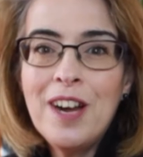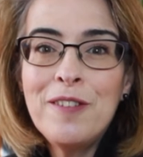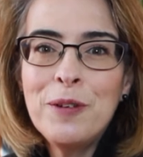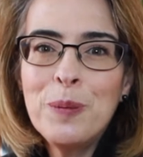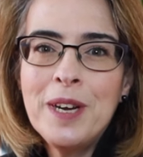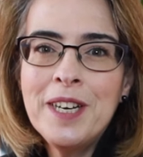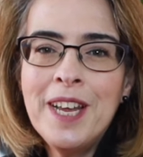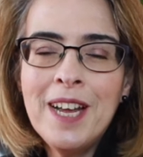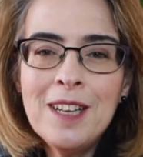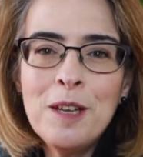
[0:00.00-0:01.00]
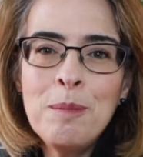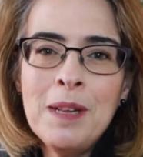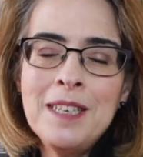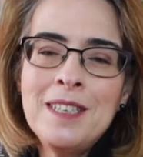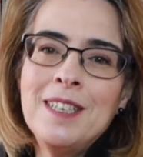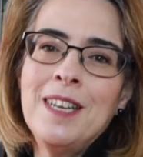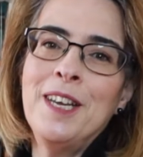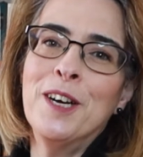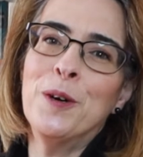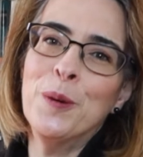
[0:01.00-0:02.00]
everyone, Helen Blunden
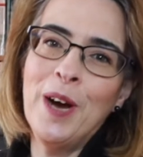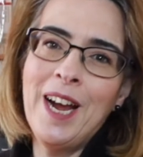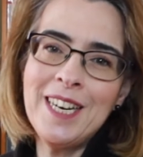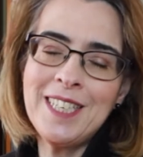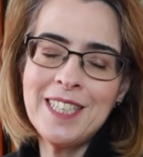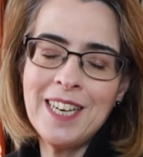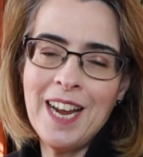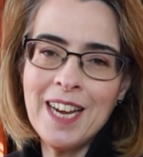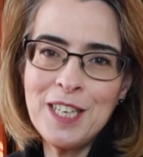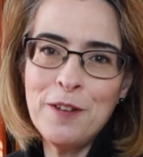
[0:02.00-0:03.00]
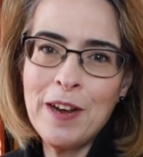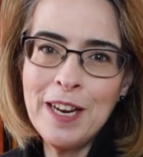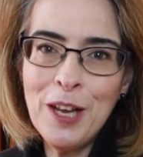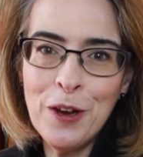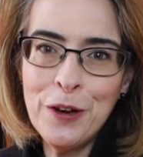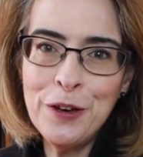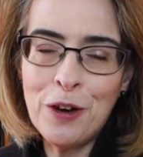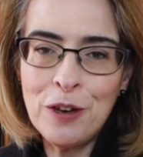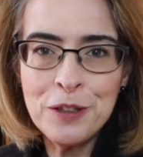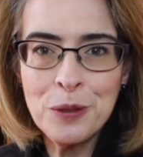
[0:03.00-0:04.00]
here at Activate Learn
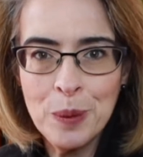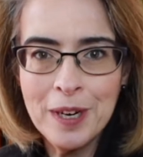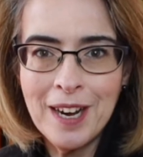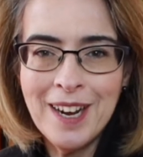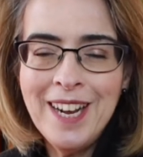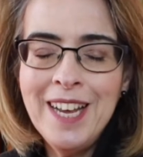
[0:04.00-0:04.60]
on Twitter.